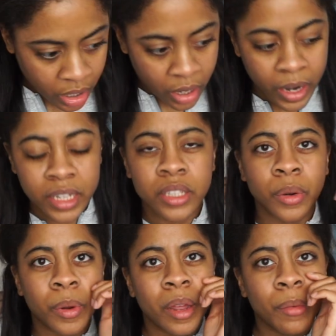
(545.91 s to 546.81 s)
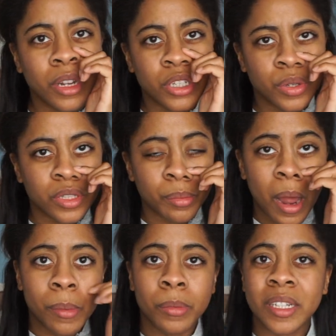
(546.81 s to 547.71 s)
Alright, so what I'm gonna do is I'll
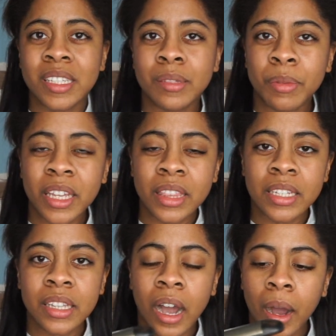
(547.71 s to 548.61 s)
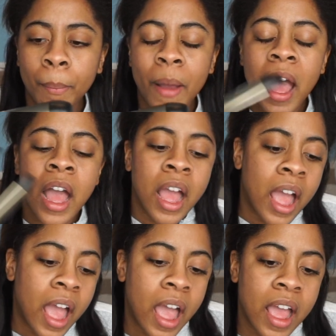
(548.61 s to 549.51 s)
probably speed this up,
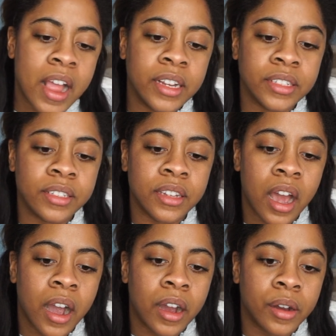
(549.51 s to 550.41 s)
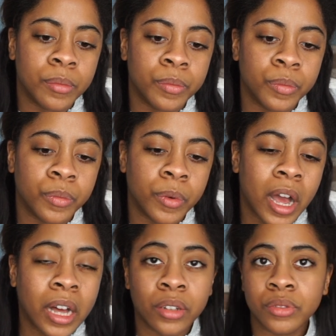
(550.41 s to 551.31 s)
and
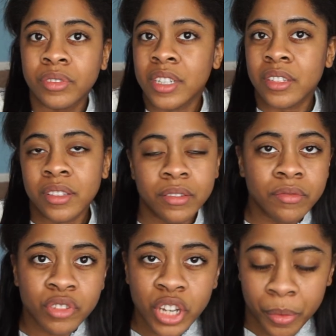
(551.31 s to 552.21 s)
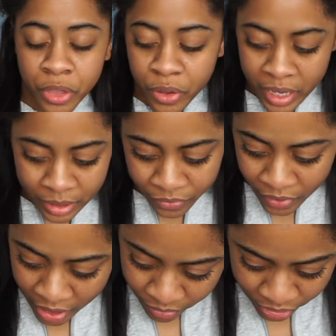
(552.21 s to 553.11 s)
I'll just share with you guys the
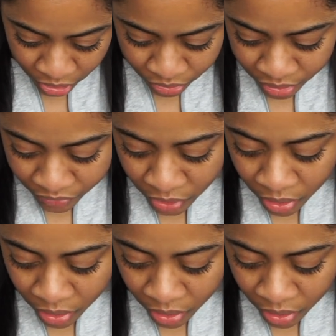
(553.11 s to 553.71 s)
final results of it